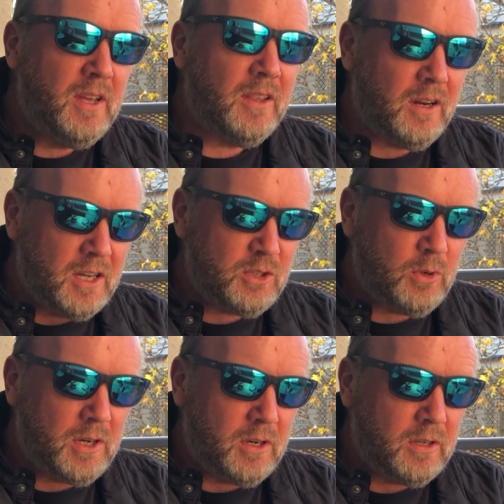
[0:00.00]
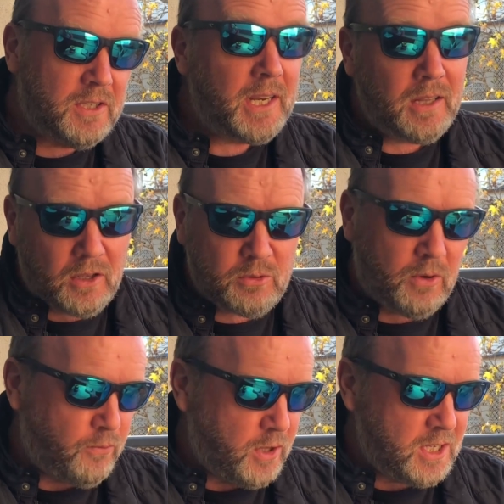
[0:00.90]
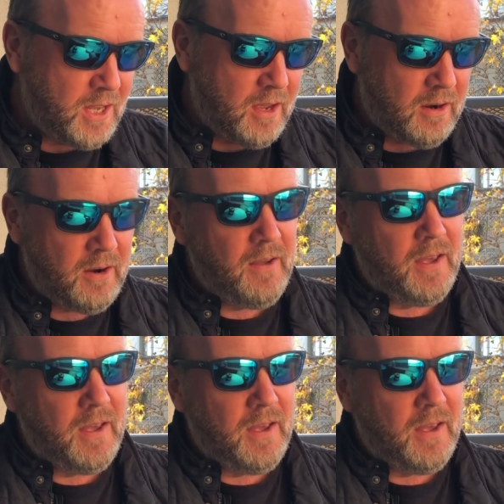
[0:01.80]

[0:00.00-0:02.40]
the last one, second last one for this year.